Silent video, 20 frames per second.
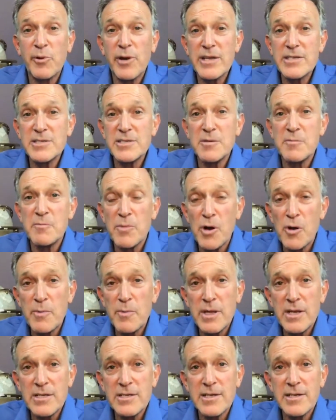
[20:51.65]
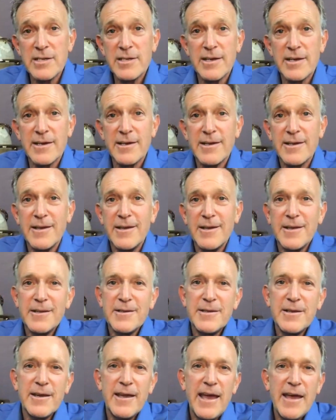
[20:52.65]
present moment and to,
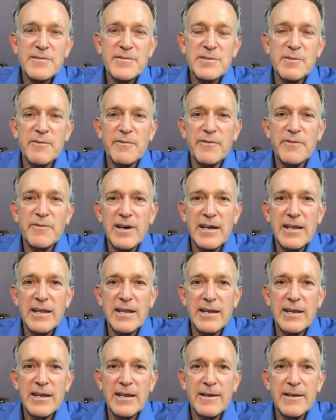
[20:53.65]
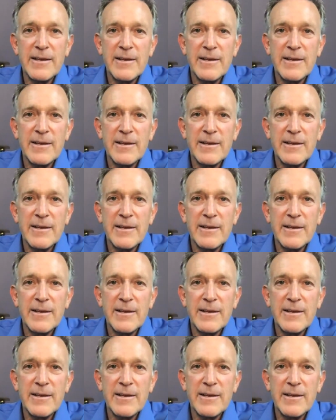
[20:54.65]
to have some fun.